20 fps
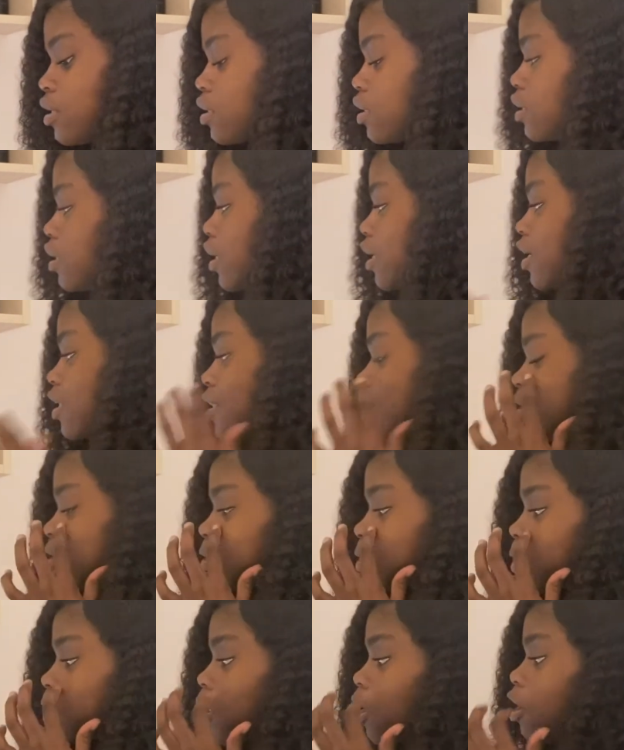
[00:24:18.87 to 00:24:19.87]
like a
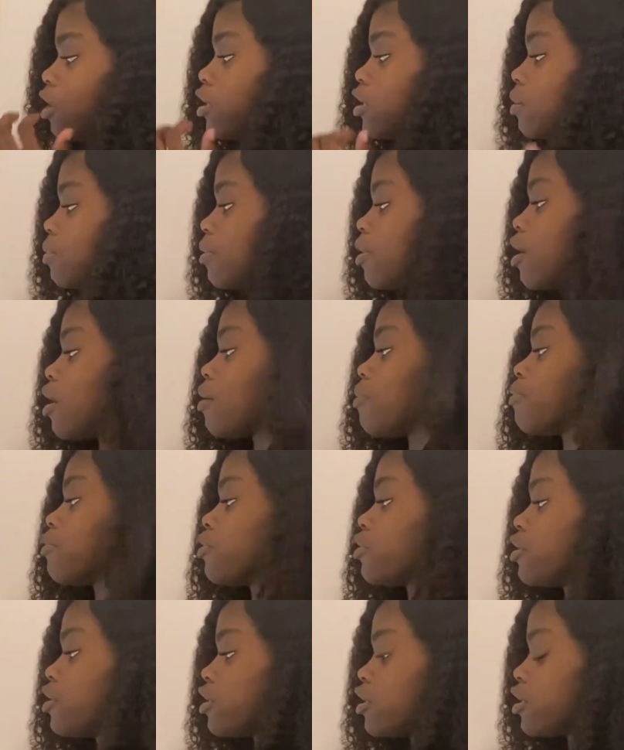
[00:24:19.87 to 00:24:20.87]
little lollipop
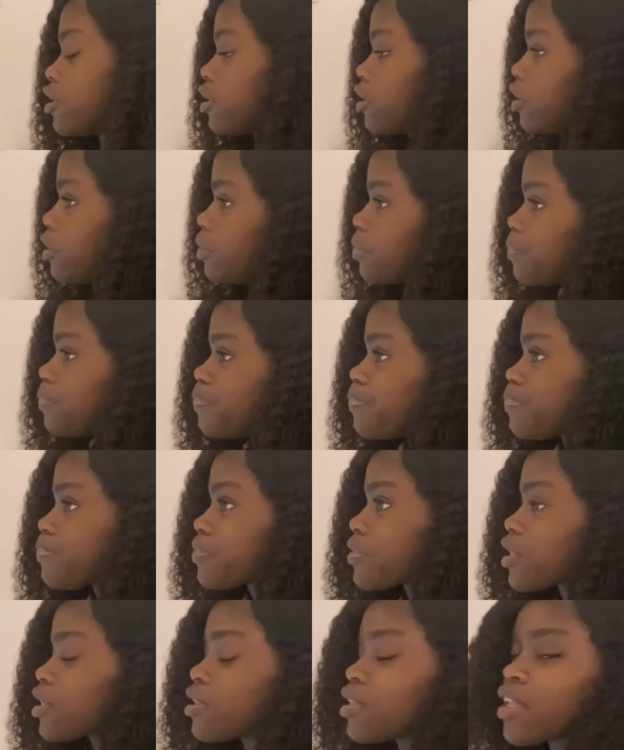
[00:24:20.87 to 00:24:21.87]
or
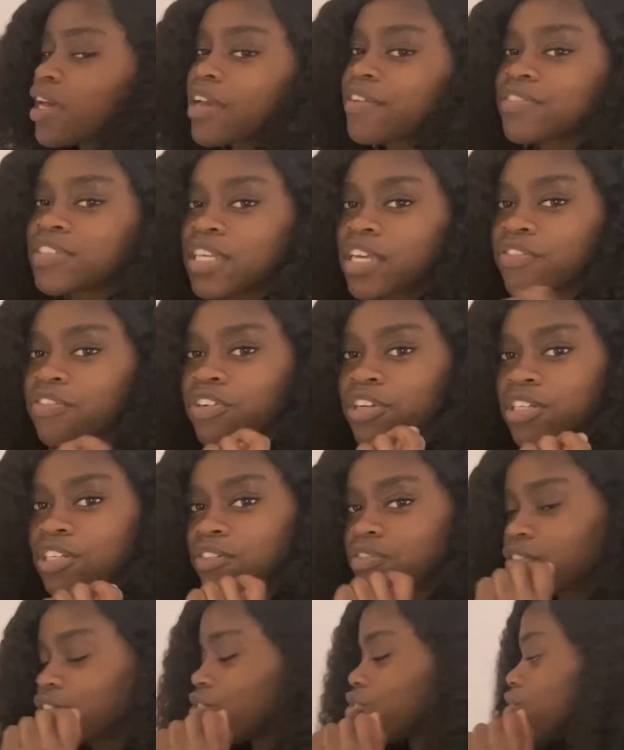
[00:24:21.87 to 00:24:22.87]
lifesaver
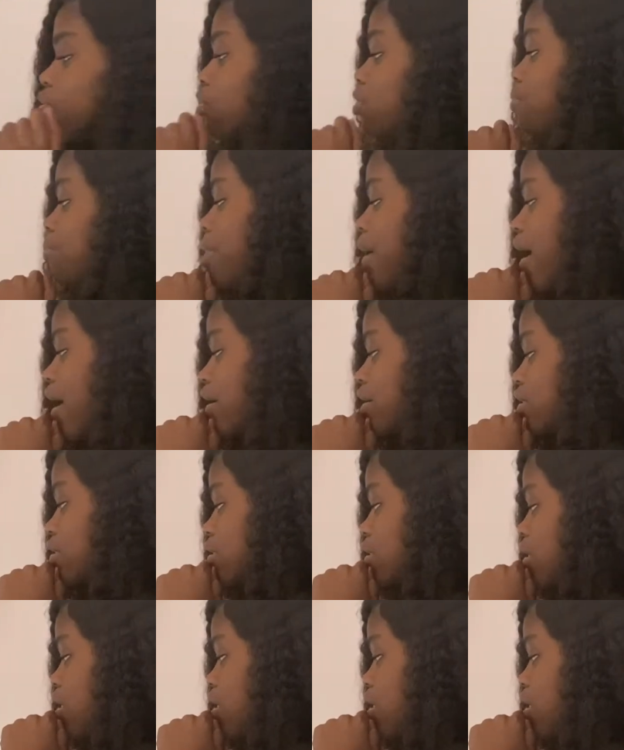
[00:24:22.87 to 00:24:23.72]
individual packs